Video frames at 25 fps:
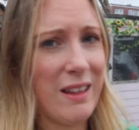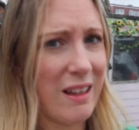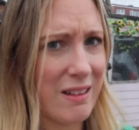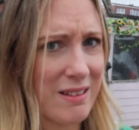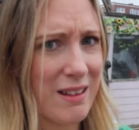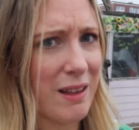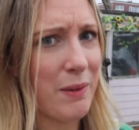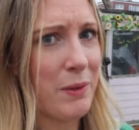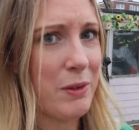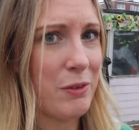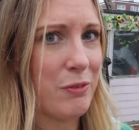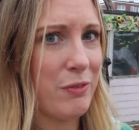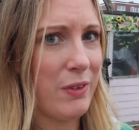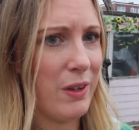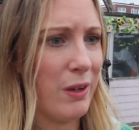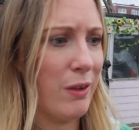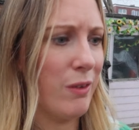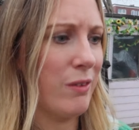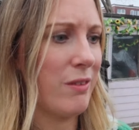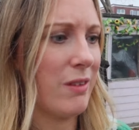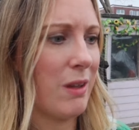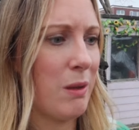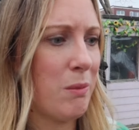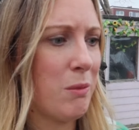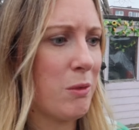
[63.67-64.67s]
That's how it
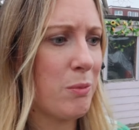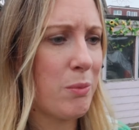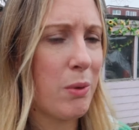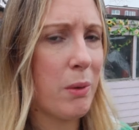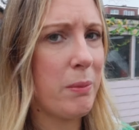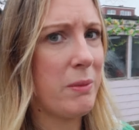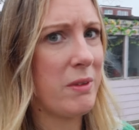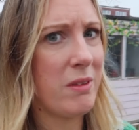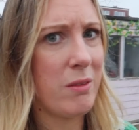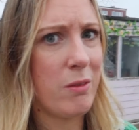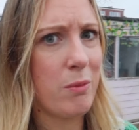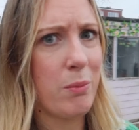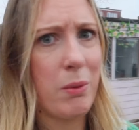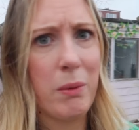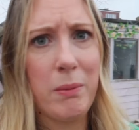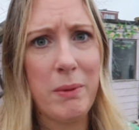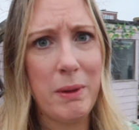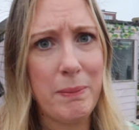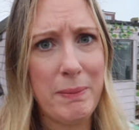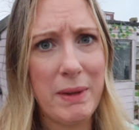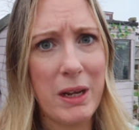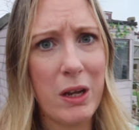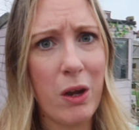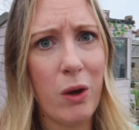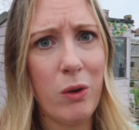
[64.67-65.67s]
feels. It's probably
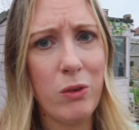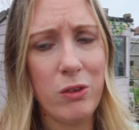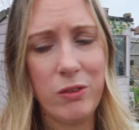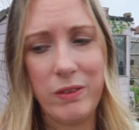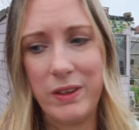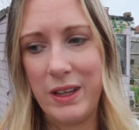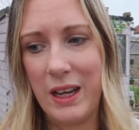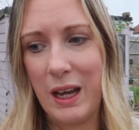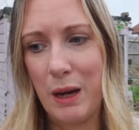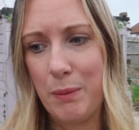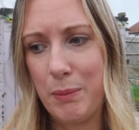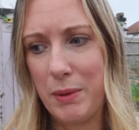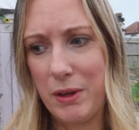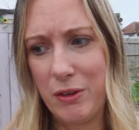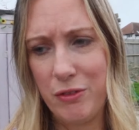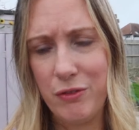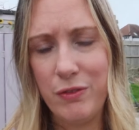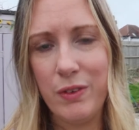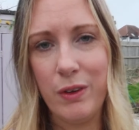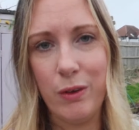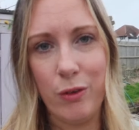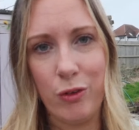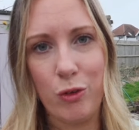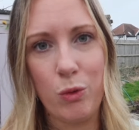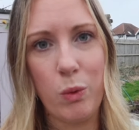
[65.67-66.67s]
a bit colder than that, but it
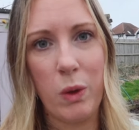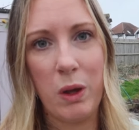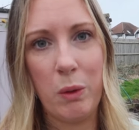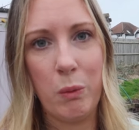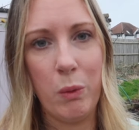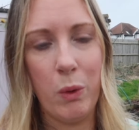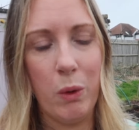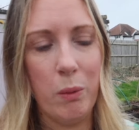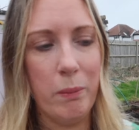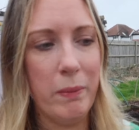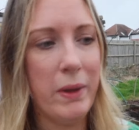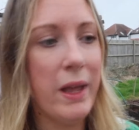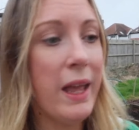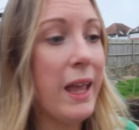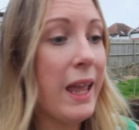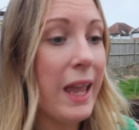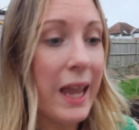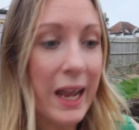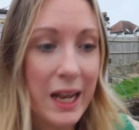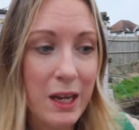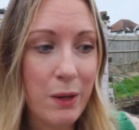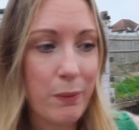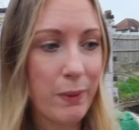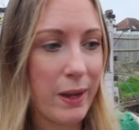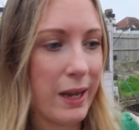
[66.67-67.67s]
feels quite warm.
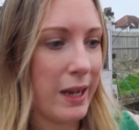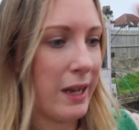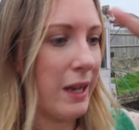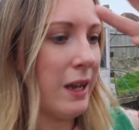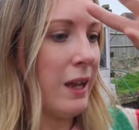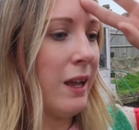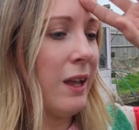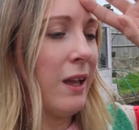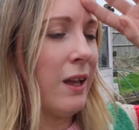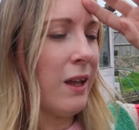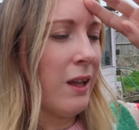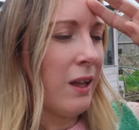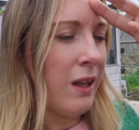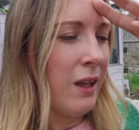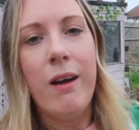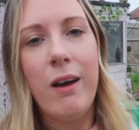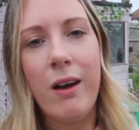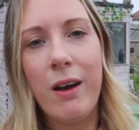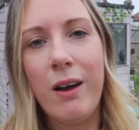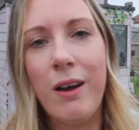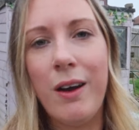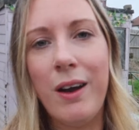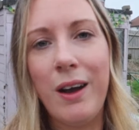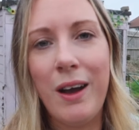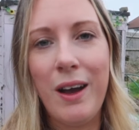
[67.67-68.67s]
Anyway,
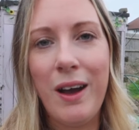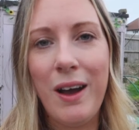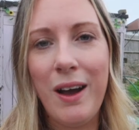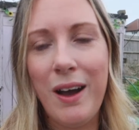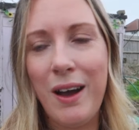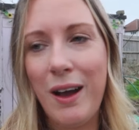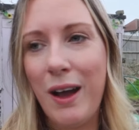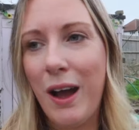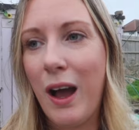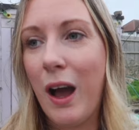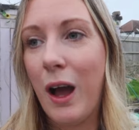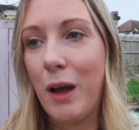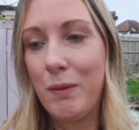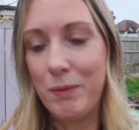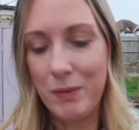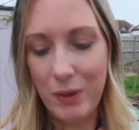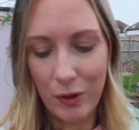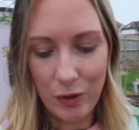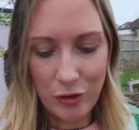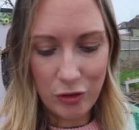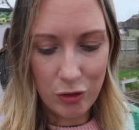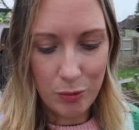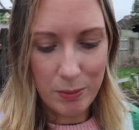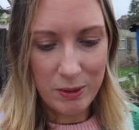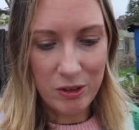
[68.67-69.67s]
I'm
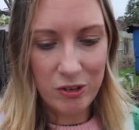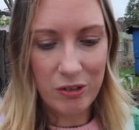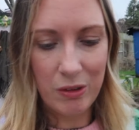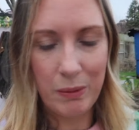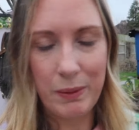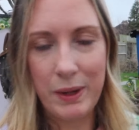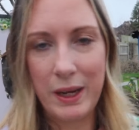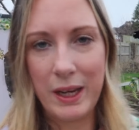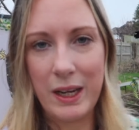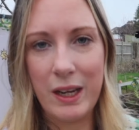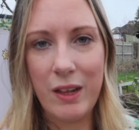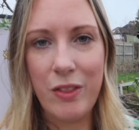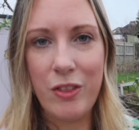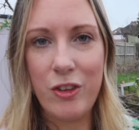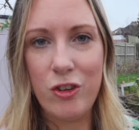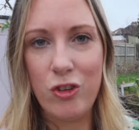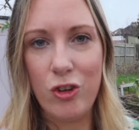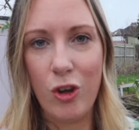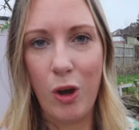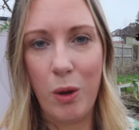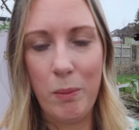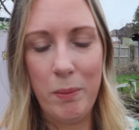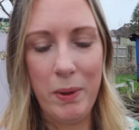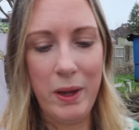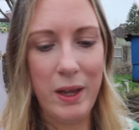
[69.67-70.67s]
going to be doing the
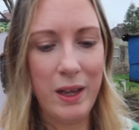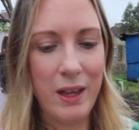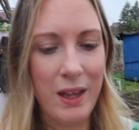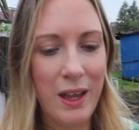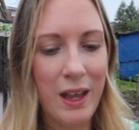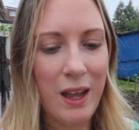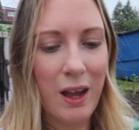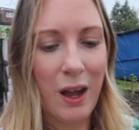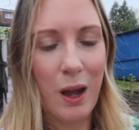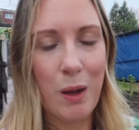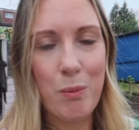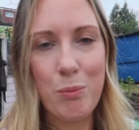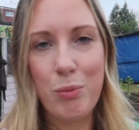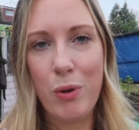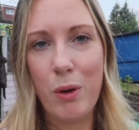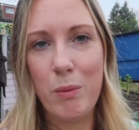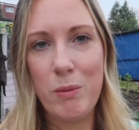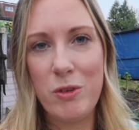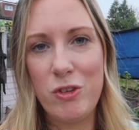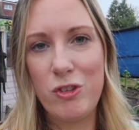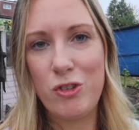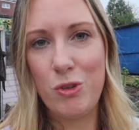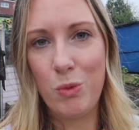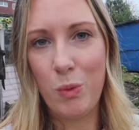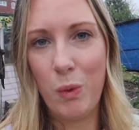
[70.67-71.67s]
job I
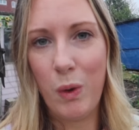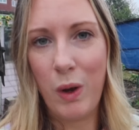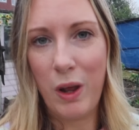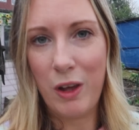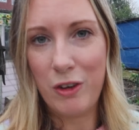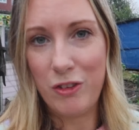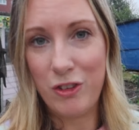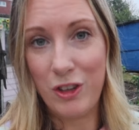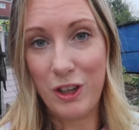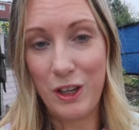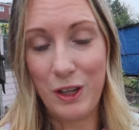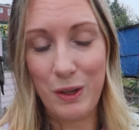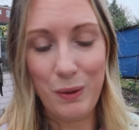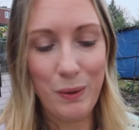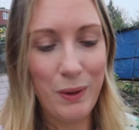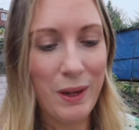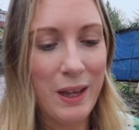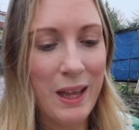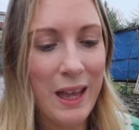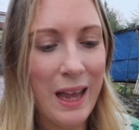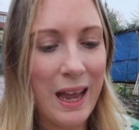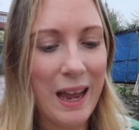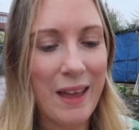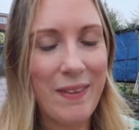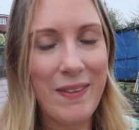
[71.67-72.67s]
promised you all I'd do,
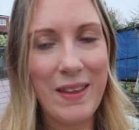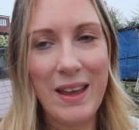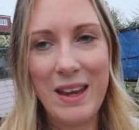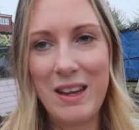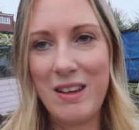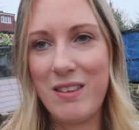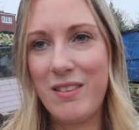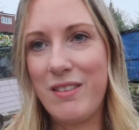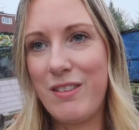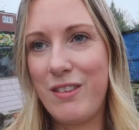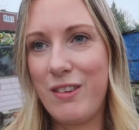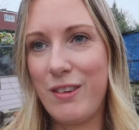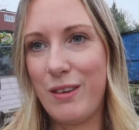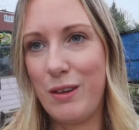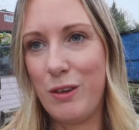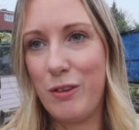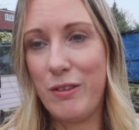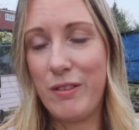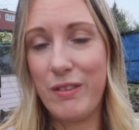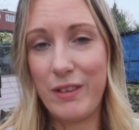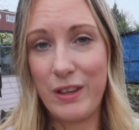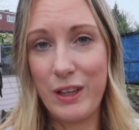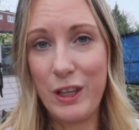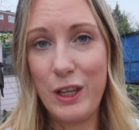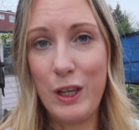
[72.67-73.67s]
and that is to
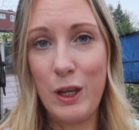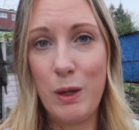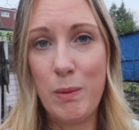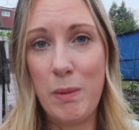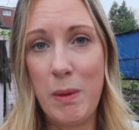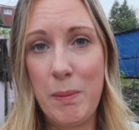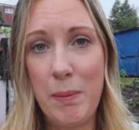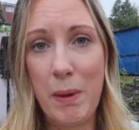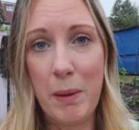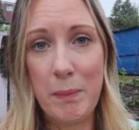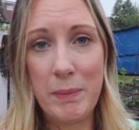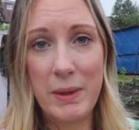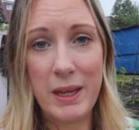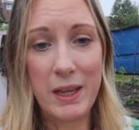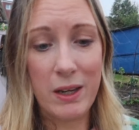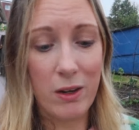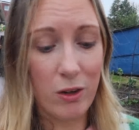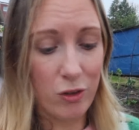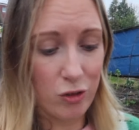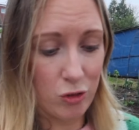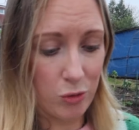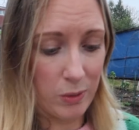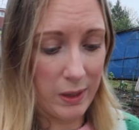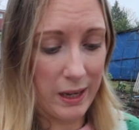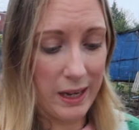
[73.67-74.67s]
secure my pumpkin
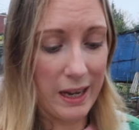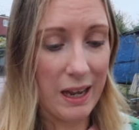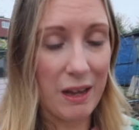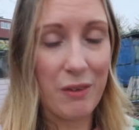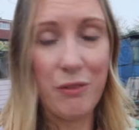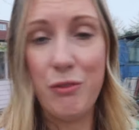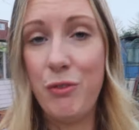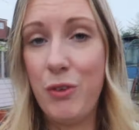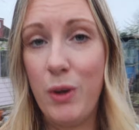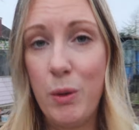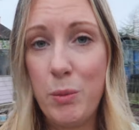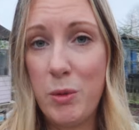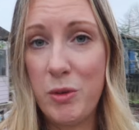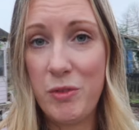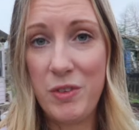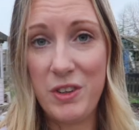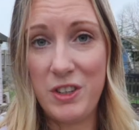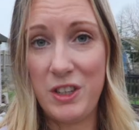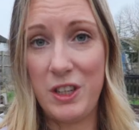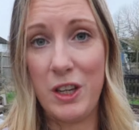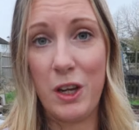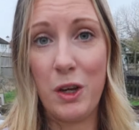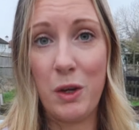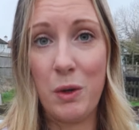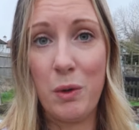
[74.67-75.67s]
archway and film a
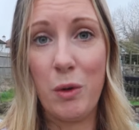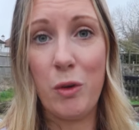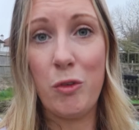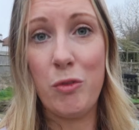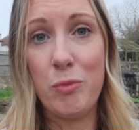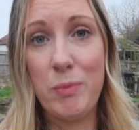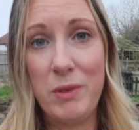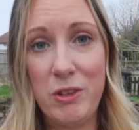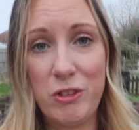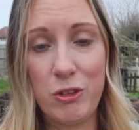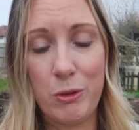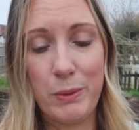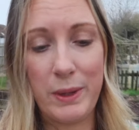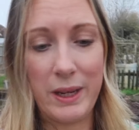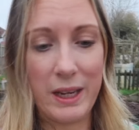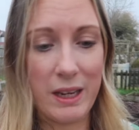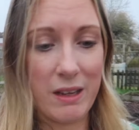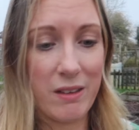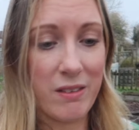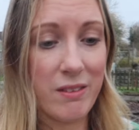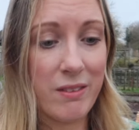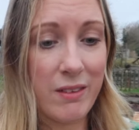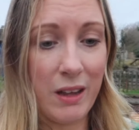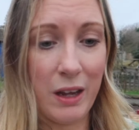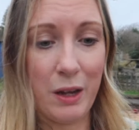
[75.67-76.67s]
video of me doing
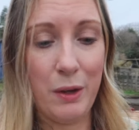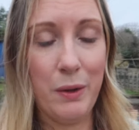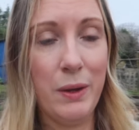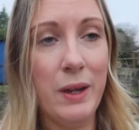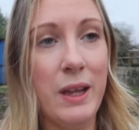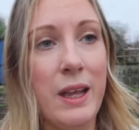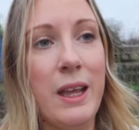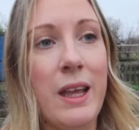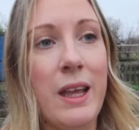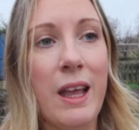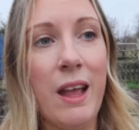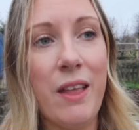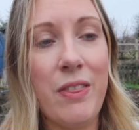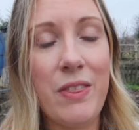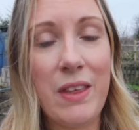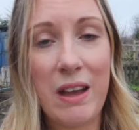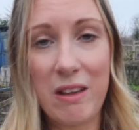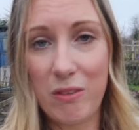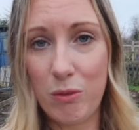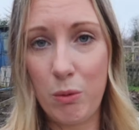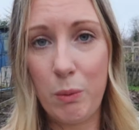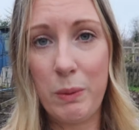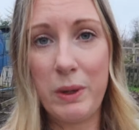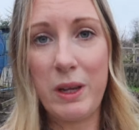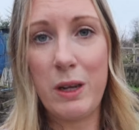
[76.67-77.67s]
it. So
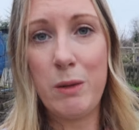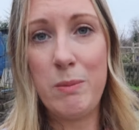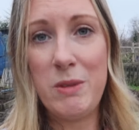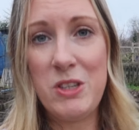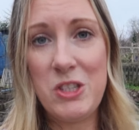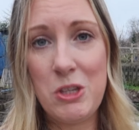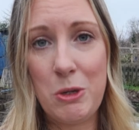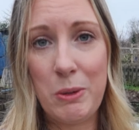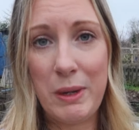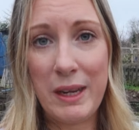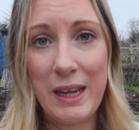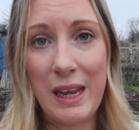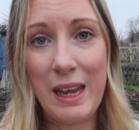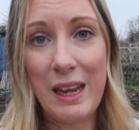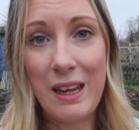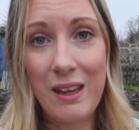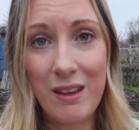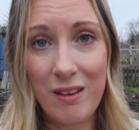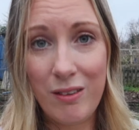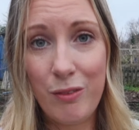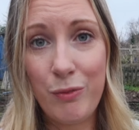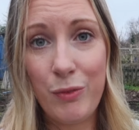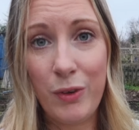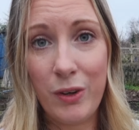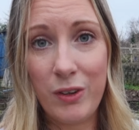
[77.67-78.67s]
that's what we're going to be doing in
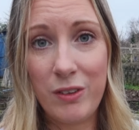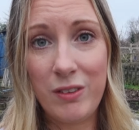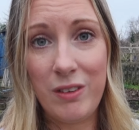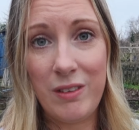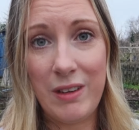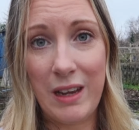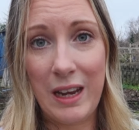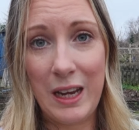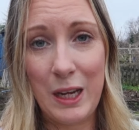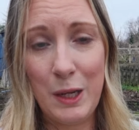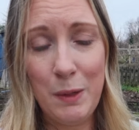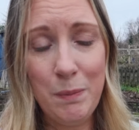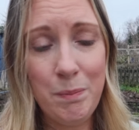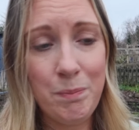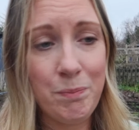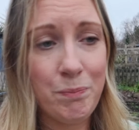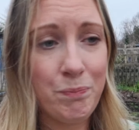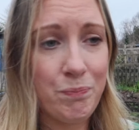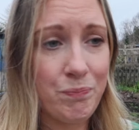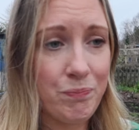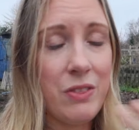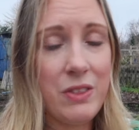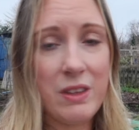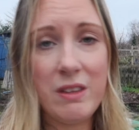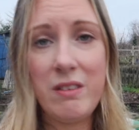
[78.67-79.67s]
this vlog today.
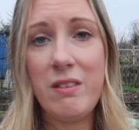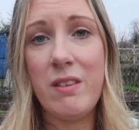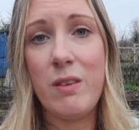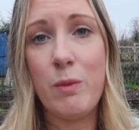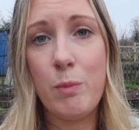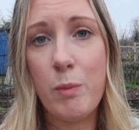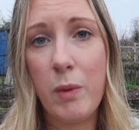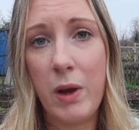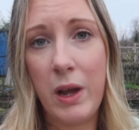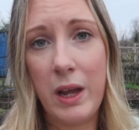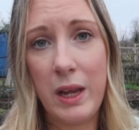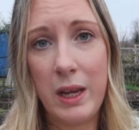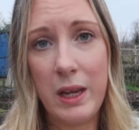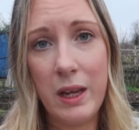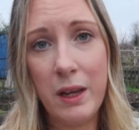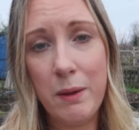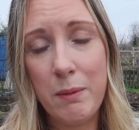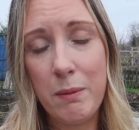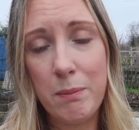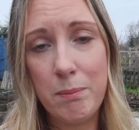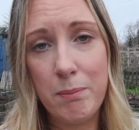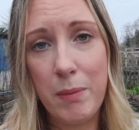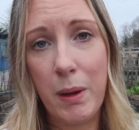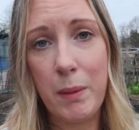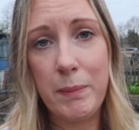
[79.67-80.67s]
This is my
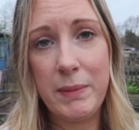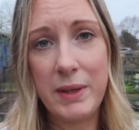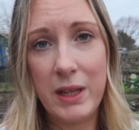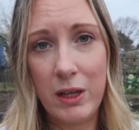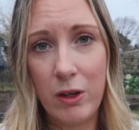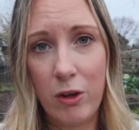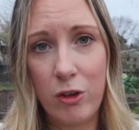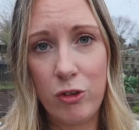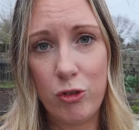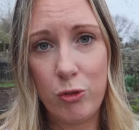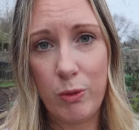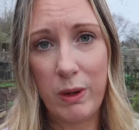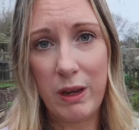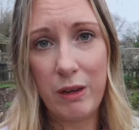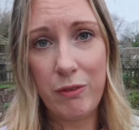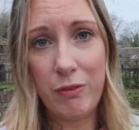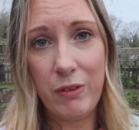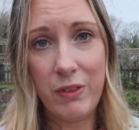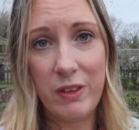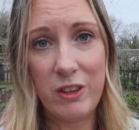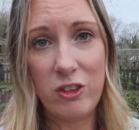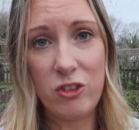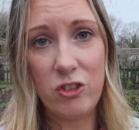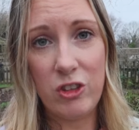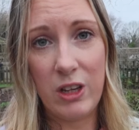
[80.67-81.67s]
pumpkin archway
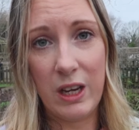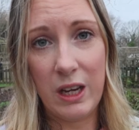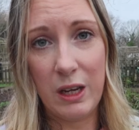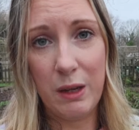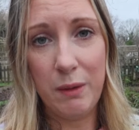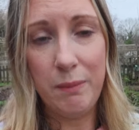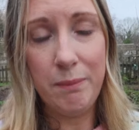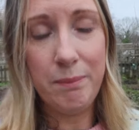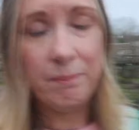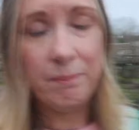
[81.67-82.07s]
for this year.